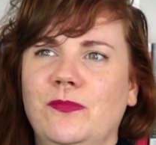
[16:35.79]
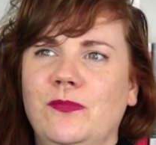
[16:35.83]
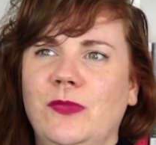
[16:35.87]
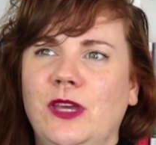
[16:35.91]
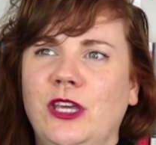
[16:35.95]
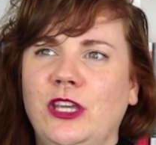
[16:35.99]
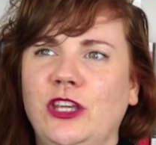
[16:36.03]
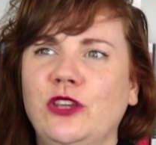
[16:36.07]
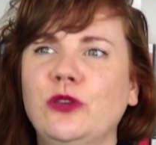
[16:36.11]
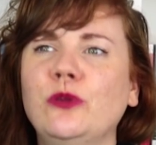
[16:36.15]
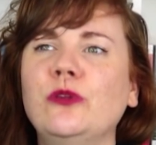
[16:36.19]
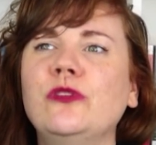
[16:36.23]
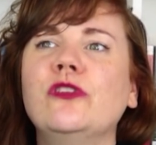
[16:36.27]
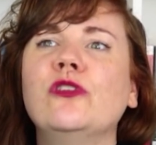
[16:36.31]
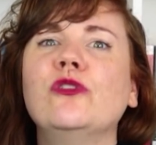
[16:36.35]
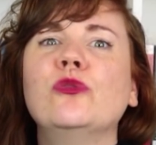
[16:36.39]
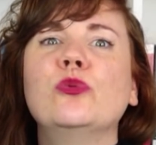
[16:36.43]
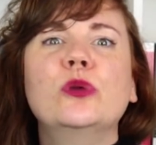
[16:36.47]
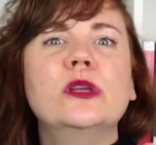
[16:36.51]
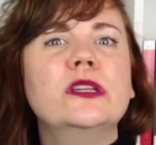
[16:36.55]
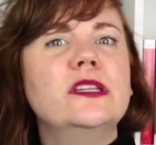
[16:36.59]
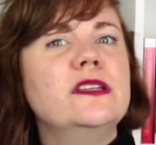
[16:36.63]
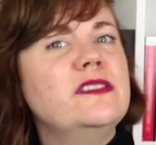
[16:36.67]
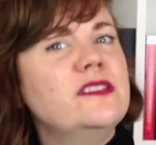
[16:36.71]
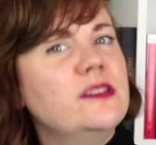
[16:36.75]
uses
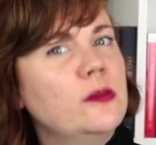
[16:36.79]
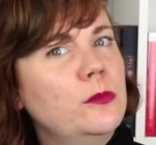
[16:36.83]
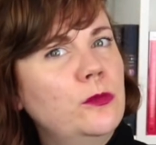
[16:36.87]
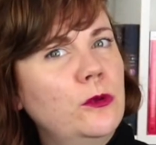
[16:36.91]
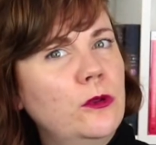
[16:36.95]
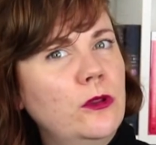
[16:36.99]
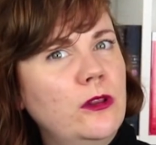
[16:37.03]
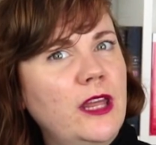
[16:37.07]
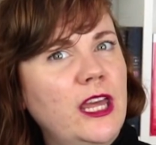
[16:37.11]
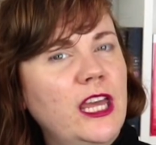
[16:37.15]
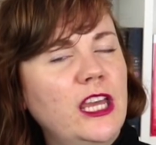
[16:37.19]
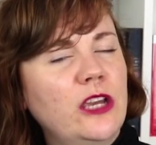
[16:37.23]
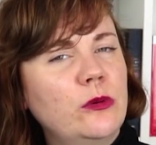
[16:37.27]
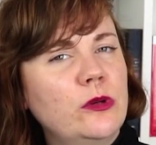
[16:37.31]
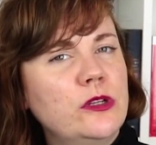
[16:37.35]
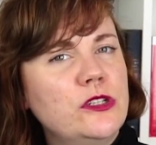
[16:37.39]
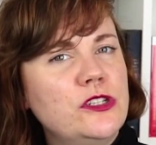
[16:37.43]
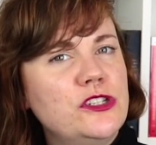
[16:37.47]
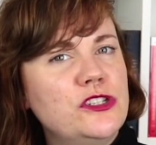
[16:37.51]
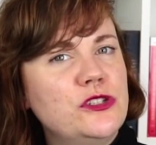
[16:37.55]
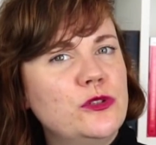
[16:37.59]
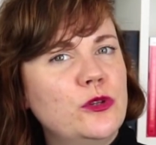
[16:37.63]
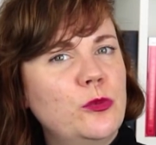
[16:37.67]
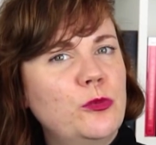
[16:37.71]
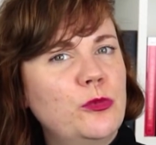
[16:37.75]
really simple
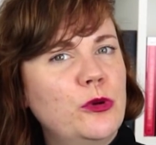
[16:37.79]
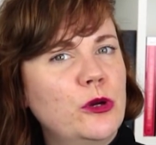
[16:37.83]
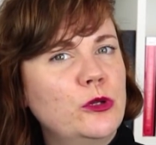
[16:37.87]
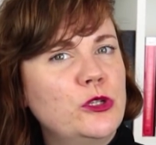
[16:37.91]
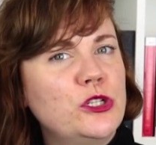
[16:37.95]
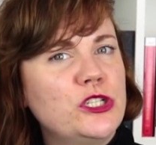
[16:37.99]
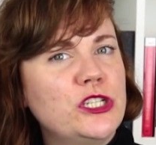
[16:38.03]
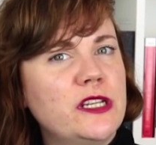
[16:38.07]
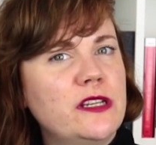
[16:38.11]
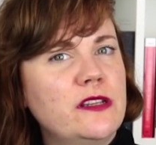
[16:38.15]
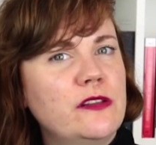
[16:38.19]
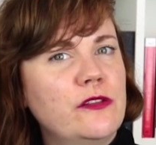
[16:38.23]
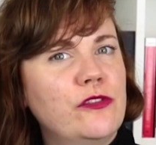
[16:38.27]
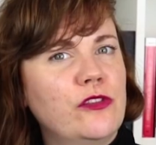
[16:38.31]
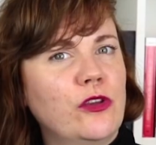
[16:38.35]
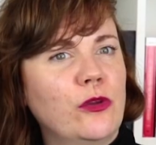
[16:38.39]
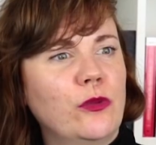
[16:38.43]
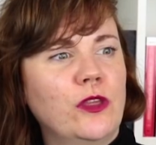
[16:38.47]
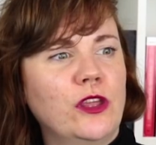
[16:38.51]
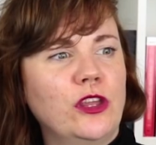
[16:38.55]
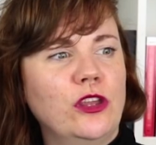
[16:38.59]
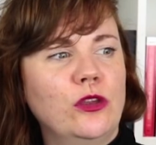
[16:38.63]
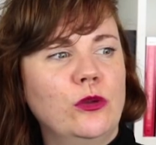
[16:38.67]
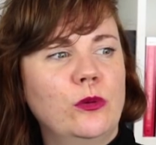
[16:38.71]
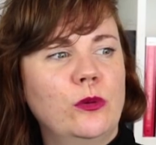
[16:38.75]
language to approach it, so
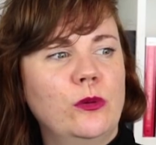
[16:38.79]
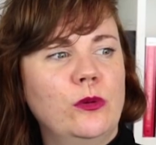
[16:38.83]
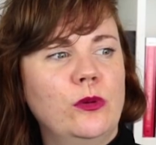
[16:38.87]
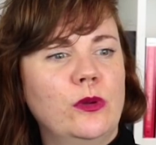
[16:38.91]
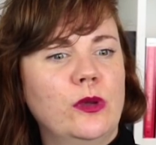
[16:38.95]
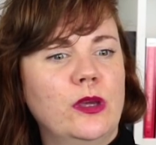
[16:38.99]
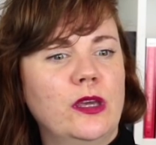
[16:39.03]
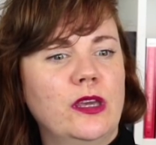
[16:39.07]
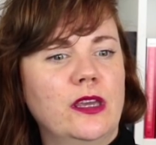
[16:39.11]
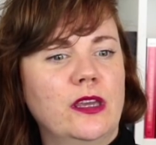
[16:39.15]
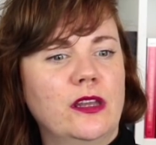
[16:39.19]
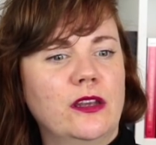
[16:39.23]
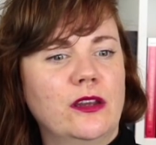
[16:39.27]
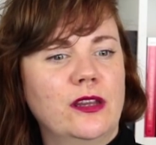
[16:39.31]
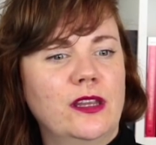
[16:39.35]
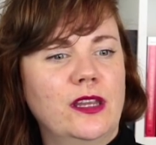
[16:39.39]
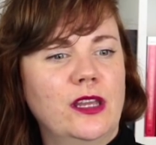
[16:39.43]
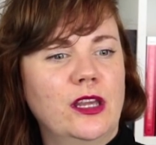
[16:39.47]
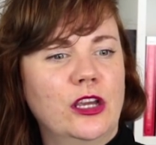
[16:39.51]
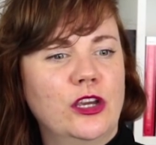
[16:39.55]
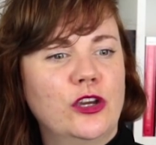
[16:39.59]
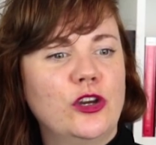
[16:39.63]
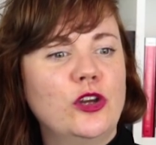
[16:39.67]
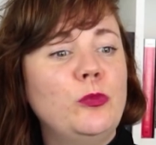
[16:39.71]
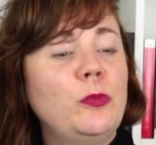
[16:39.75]
that
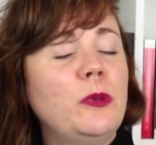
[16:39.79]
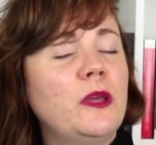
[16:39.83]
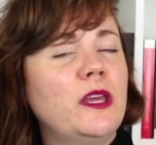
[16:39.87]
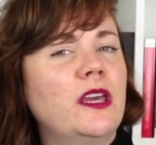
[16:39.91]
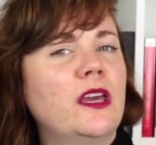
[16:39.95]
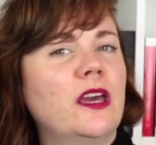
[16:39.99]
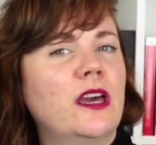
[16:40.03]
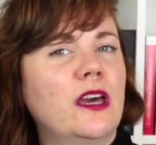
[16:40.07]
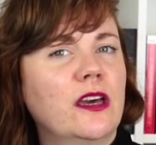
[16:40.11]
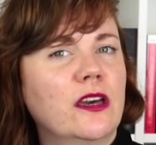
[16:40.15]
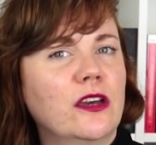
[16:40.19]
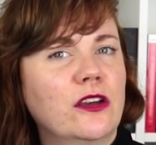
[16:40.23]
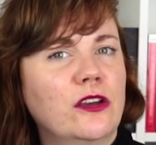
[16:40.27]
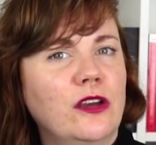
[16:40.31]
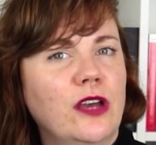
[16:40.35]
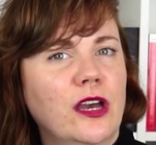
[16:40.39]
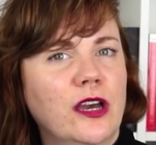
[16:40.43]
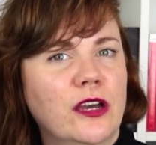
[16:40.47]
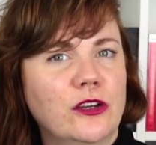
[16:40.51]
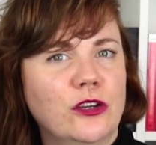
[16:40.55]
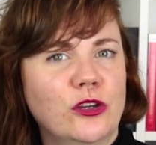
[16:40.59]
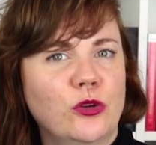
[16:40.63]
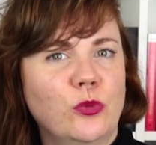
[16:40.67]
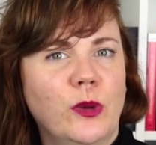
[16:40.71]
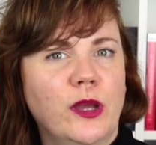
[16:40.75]
it could be
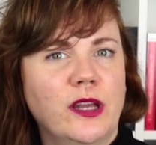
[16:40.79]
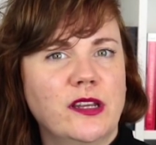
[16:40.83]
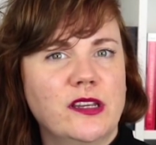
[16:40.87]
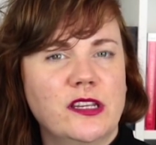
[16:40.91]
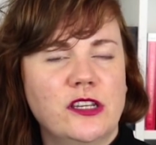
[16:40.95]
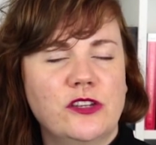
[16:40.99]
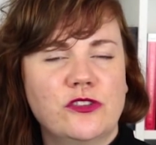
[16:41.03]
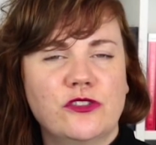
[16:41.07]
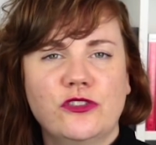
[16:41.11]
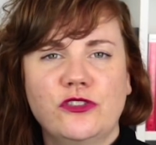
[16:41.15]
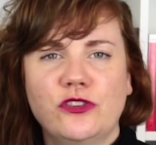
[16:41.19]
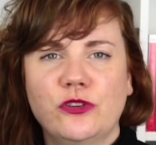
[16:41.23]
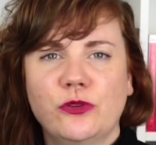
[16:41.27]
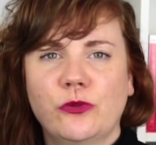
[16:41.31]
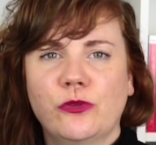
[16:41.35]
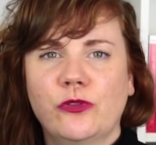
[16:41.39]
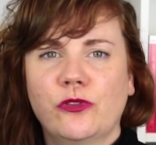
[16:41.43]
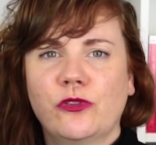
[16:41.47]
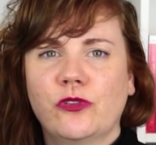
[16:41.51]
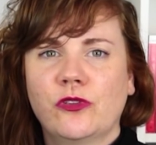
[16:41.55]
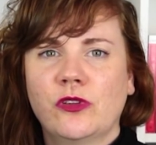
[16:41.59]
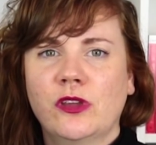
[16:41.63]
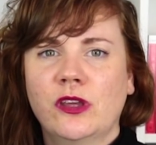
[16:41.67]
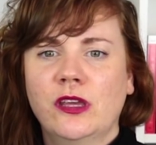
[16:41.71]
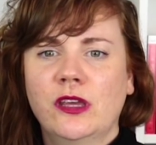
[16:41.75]
a good way to
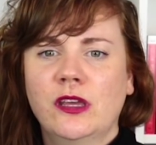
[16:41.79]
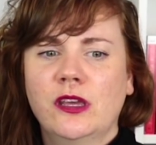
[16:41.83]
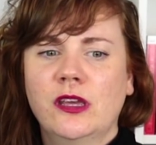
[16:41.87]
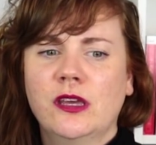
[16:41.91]
introduce